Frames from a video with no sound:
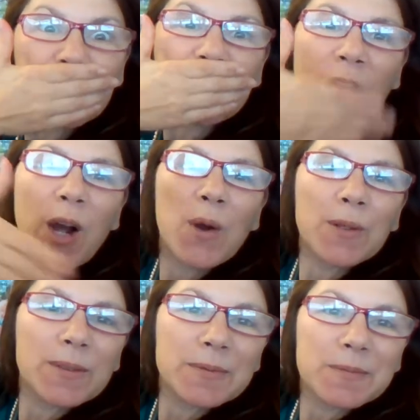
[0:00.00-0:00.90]

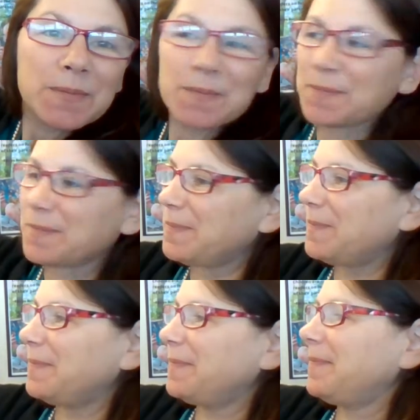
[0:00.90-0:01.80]

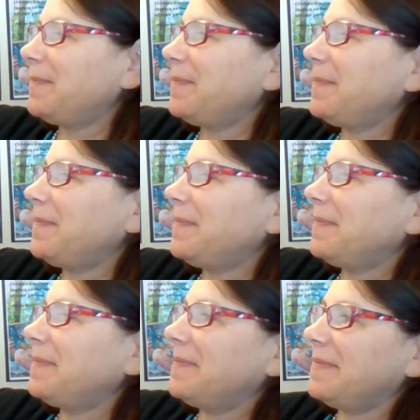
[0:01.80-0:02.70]

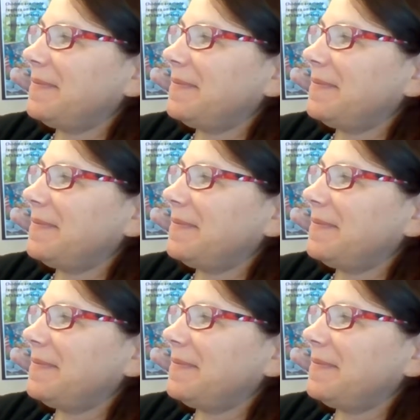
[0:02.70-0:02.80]
No one is speaking in this clip.